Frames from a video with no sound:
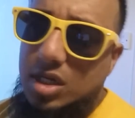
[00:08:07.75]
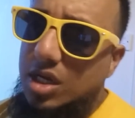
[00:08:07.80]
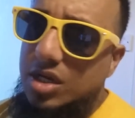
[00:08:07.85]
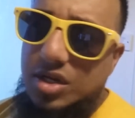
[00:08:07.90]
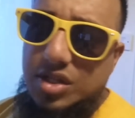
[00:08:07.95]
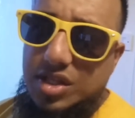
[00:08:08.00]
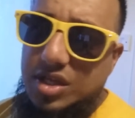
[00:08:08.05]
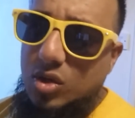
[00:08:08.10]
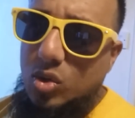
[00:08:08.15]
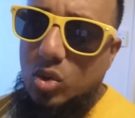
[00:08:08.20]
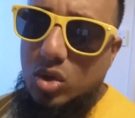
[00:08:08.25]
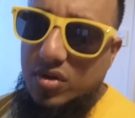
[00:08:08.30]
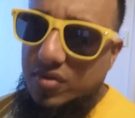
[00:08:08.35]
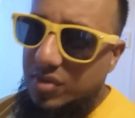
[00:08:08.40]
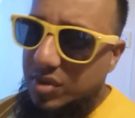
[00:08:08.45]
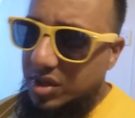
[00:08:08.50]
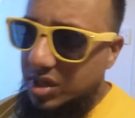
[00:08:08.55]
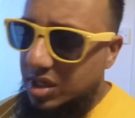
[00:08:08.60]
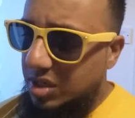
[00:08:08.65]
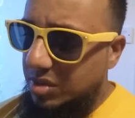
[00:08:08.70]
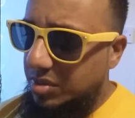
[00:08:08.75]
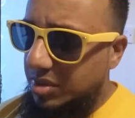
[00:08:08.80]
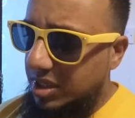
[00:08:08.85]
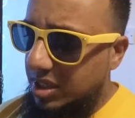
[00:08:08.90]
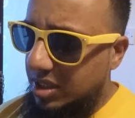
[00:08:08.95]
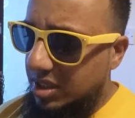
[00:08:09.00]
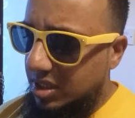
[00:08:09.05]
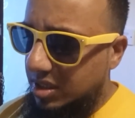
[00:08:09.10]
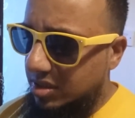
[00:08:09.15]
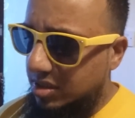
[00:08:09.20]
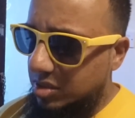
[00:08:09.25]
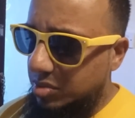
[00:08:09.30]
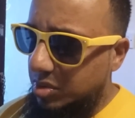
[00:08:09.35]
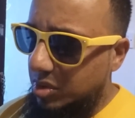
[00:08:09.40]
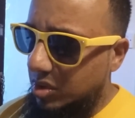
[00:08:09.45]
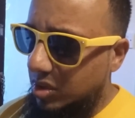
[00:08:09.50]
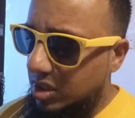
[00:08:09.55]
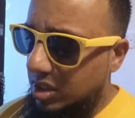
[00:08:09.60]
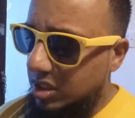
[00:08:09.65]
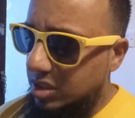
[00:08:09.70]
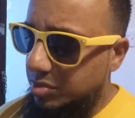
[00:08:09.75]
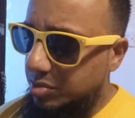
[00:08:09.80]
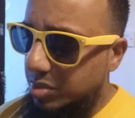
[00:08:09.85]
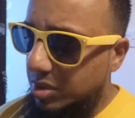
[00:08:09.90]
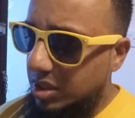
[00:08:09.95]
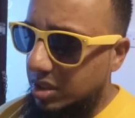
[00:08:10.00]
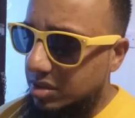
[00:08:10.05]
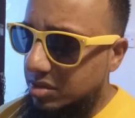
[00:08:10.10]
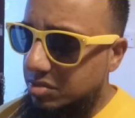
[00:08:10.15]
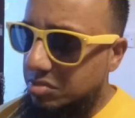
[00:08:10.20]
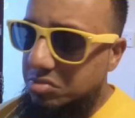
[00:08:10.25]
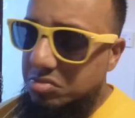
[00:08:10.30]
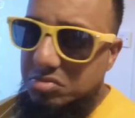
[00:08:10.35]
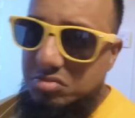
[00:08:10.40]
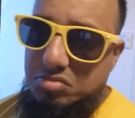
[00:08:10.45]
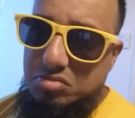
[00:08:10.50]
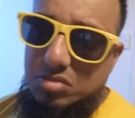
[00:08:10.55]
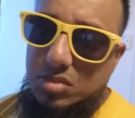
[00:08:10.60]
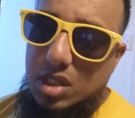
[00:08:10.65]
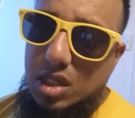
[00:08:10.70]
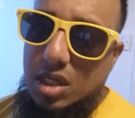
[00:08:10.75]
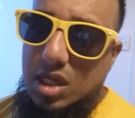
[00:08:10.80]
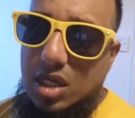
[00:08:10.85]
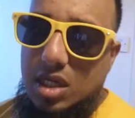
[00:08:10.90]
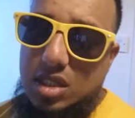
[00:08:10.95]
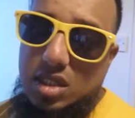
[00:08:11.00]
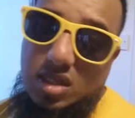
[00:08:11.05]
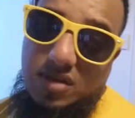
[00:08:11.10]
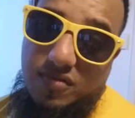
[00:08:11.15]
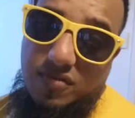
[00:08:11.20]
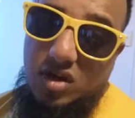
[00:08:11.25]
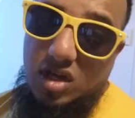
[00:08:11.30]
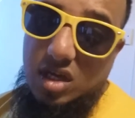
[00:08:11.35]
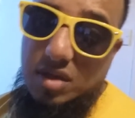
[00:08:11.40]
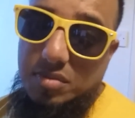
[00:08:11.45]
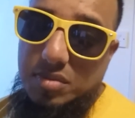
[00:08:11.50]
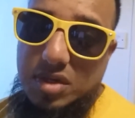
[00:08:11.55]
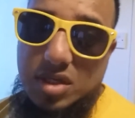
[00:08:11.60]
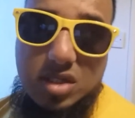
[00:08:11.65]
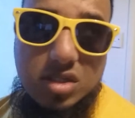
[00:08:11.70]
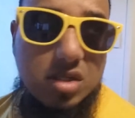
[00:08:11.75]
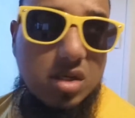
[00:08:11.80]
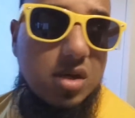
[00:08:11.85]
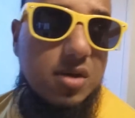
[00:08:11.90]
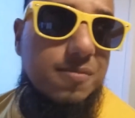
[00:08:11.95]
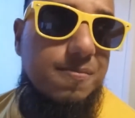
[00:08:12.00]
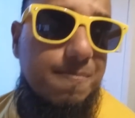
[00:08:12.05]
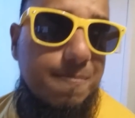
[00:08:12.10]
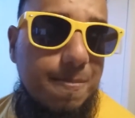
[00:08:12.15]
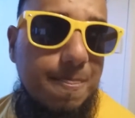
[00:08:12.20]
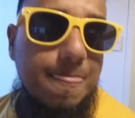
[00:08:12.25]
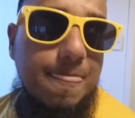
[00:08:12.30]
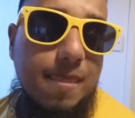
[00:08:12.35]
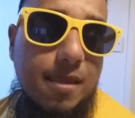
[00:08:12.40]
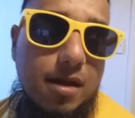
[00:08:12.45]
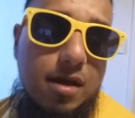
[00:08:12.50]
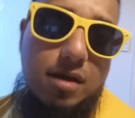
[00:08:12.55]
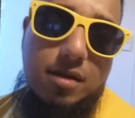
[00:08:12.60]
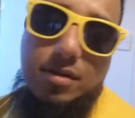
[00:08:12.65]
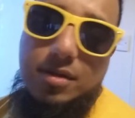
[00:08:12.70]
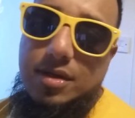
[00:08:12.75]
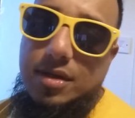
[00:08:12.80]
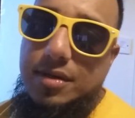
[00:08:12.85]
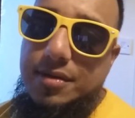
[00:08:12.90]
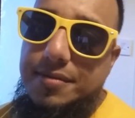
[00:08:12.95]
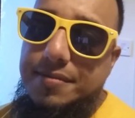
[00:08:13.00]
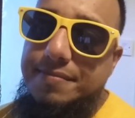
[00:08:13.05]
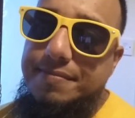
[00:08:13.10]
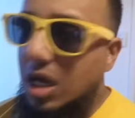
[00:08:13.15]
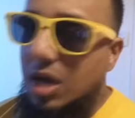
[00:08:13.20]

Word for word: I don't think all of them are going to be there, to be honest, but he's invited me, so I'll go.